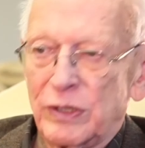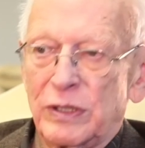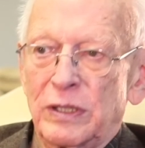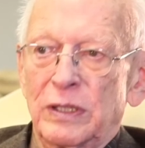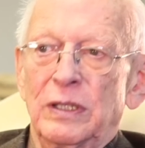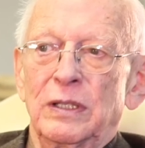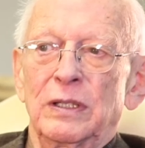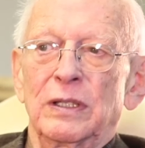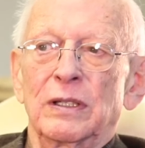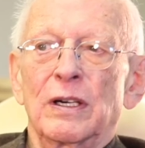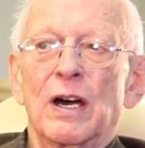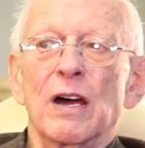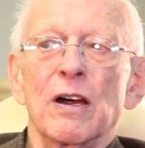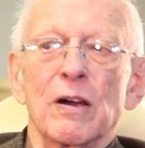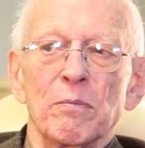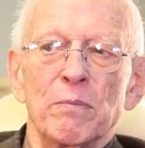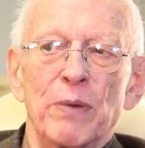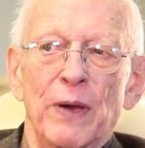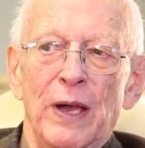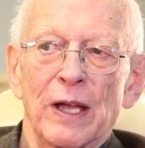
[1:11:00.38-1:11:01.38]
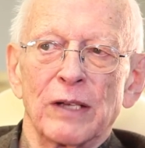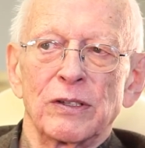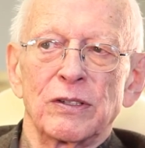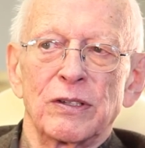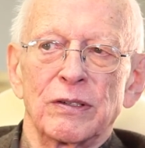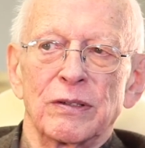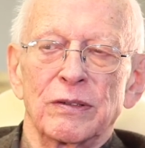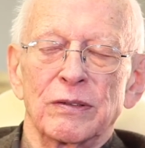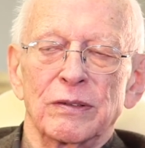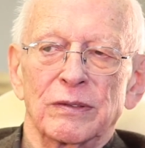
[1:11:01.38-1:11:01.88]
the arm
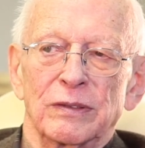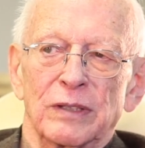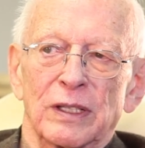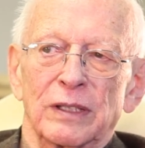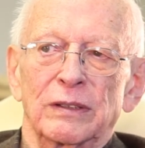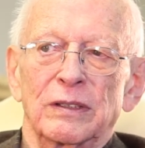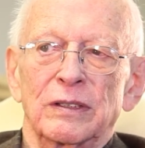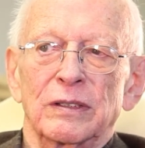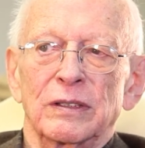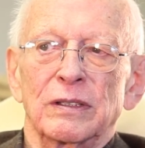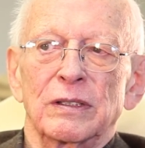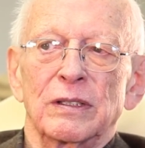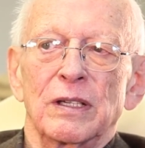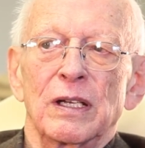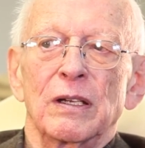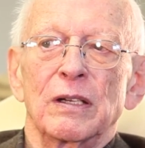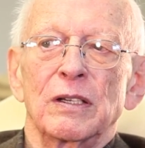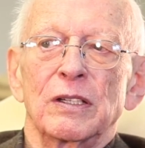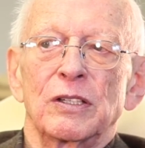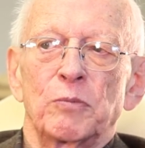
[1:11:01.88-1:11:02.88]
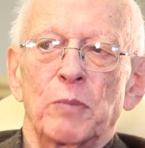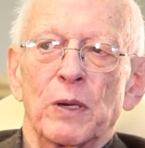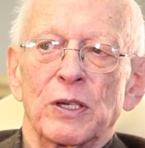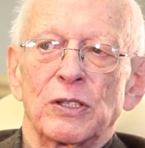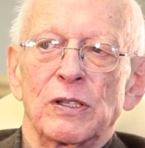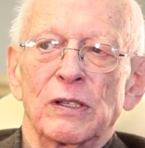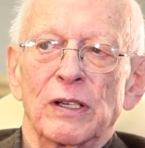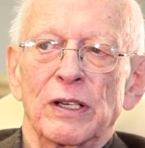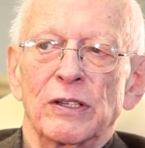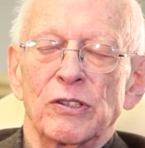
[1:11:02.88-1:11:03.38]
patch that the
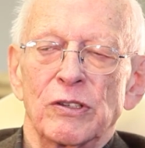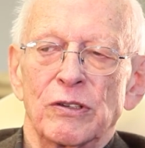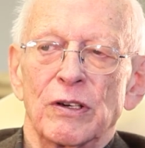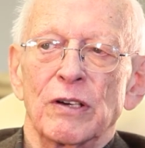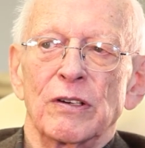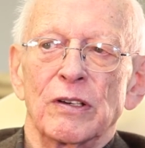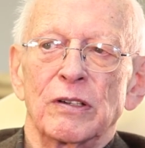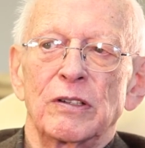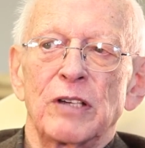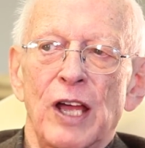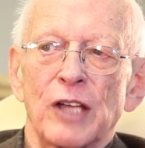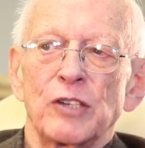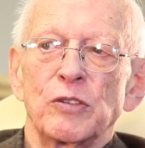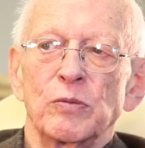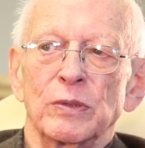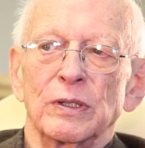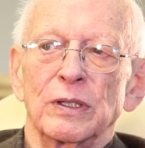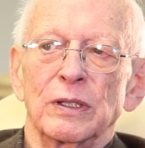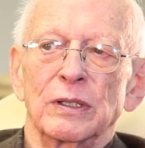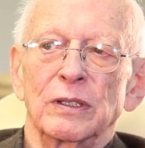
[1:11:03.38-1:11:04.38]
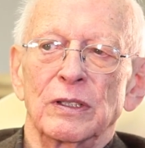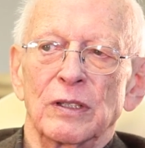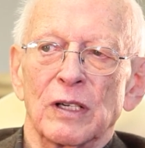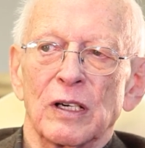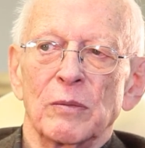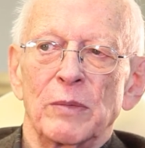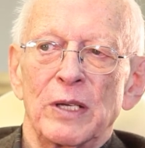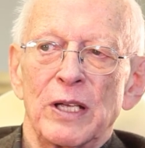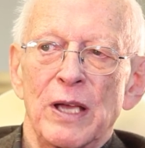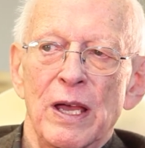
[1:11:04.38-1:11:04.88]
Special Engineer Detachment in the
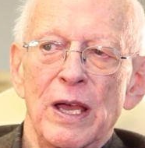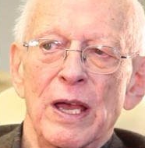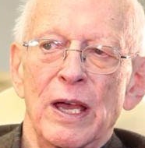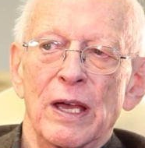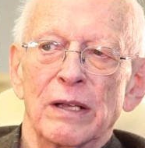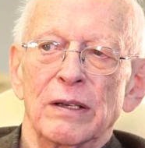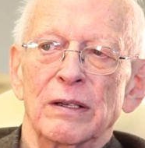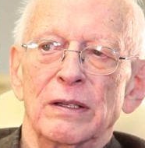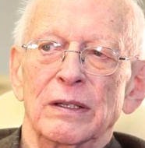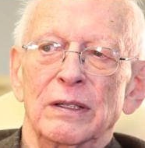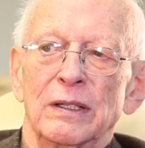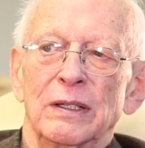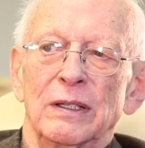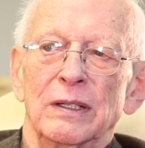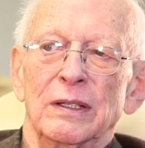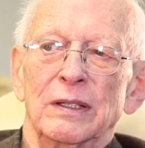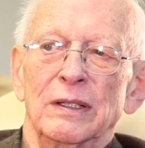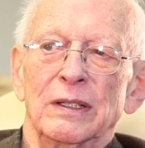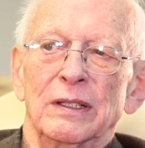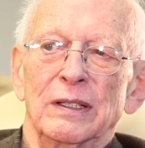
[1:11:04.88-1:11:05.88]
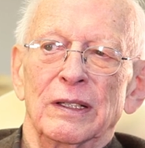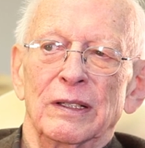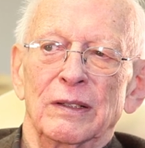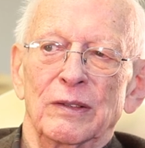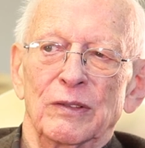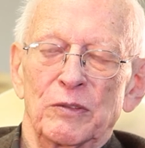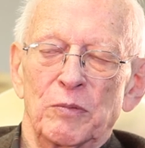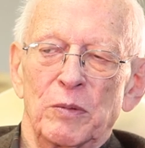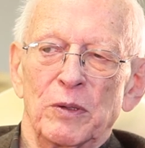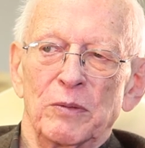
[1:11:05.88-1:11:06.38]
Army had and
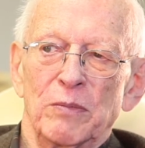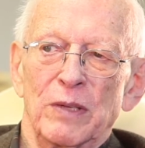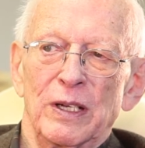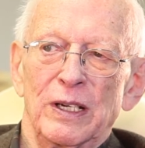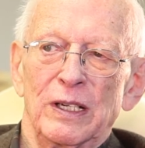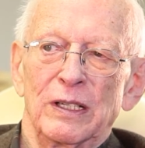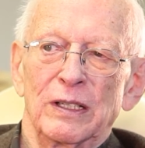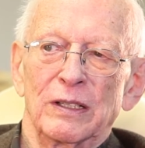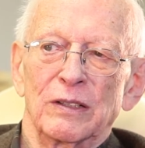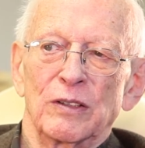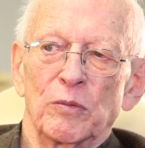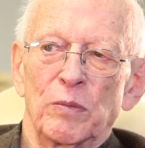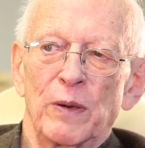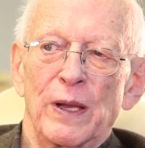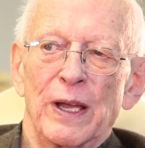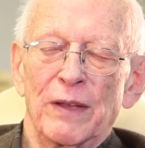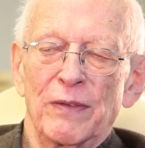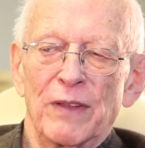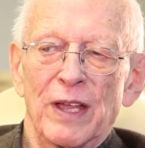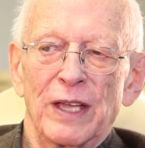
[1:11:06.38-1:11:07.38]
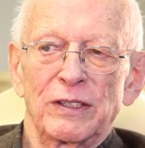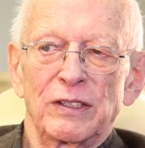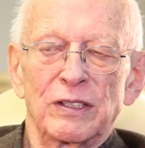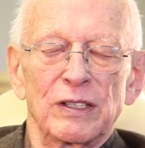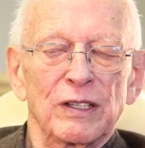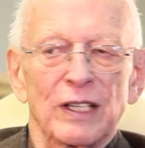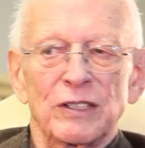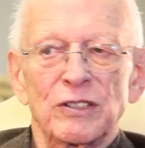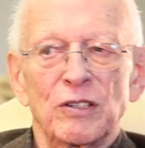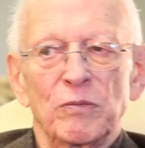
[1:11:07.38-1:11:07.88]
it's been made in Japan. That's,
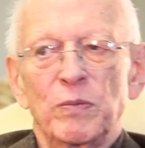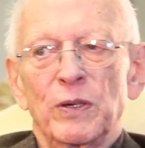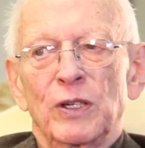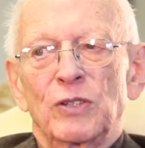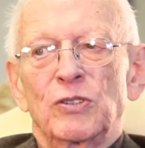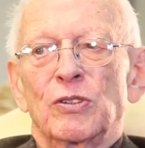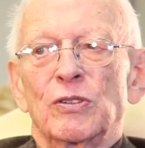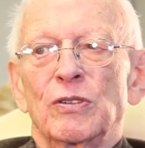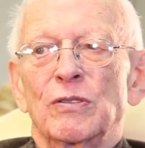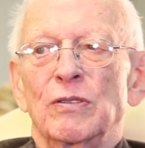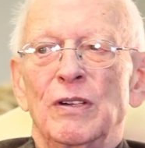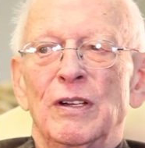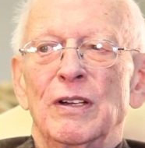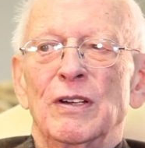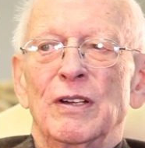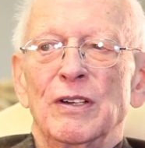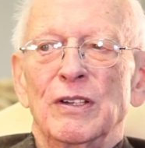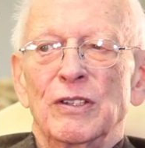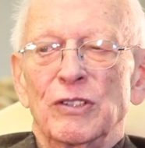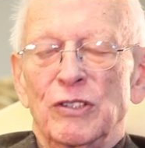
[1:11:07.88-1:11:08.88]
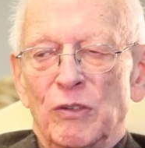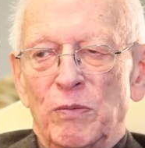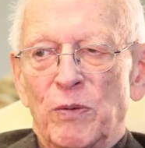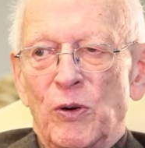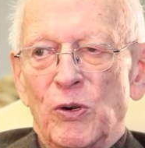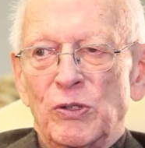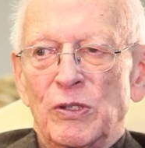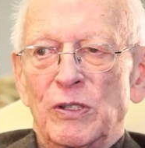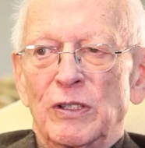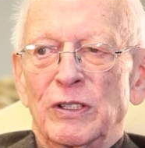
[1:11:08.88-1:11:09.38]
that's a picture,
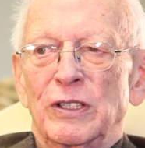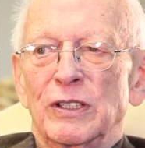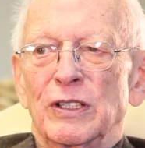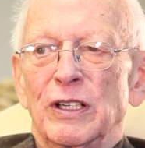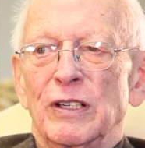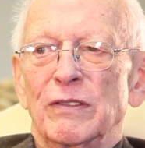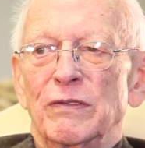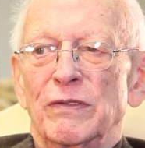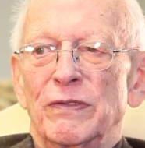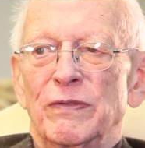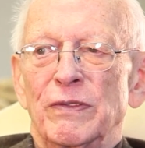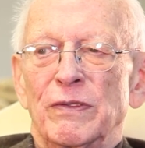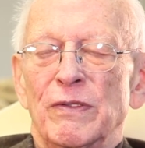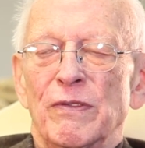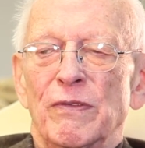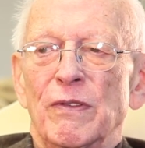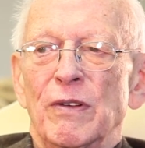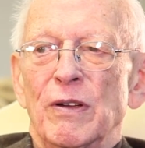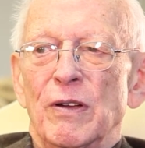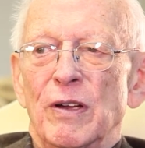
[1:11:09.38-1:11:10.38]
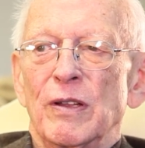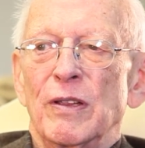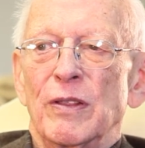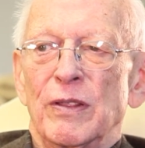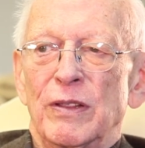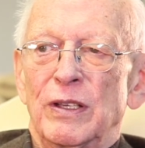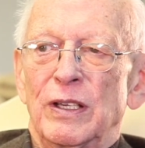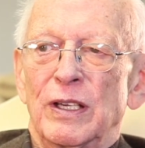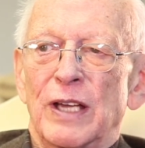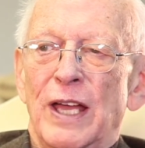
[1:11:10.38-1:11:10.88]
supposedly, of
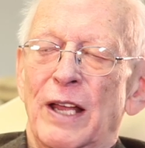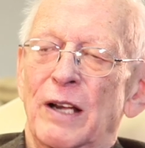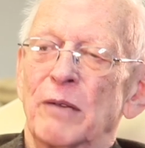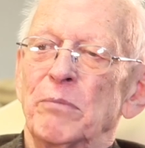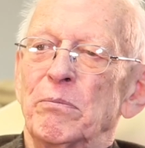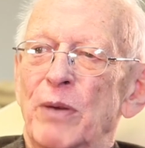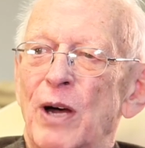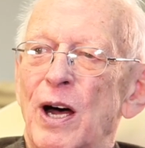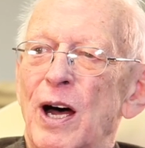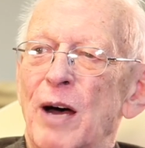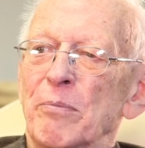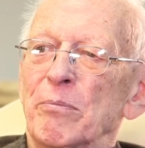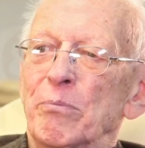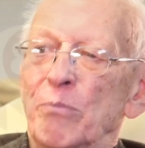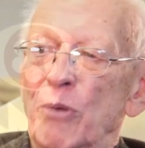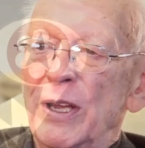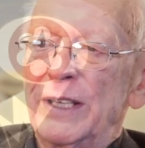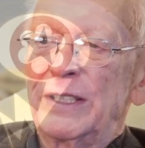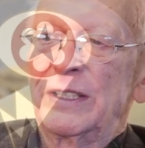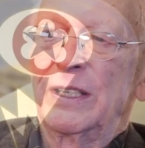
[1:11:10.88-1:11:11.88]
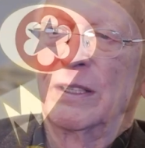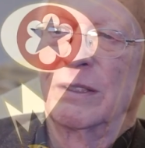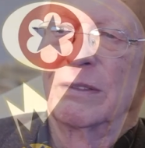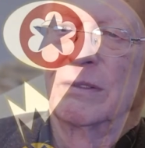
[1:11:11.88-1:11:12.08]
the atom bomb breaking,